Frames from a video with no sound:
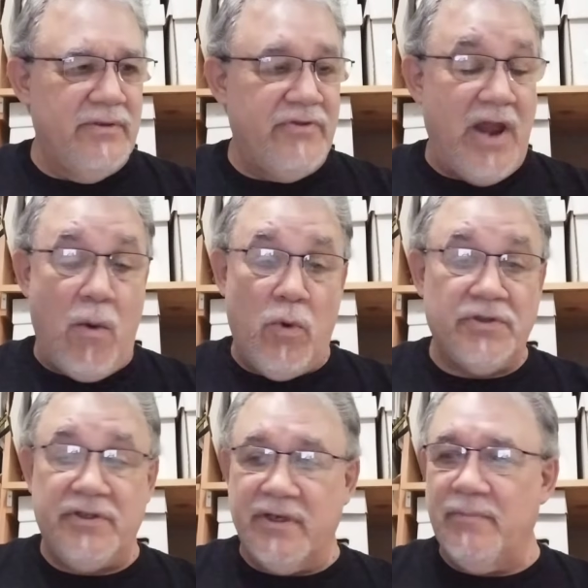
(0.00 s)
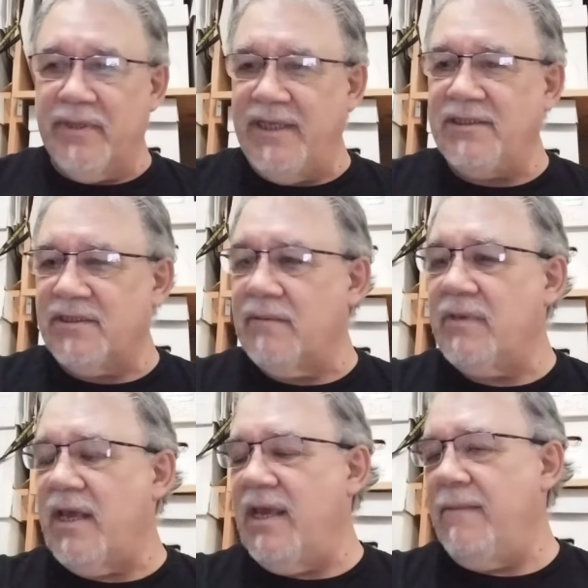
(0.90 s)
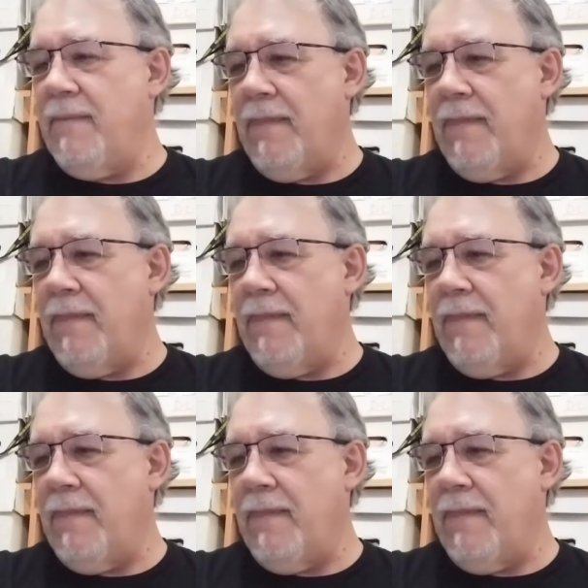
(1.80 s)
that I want to complete someday.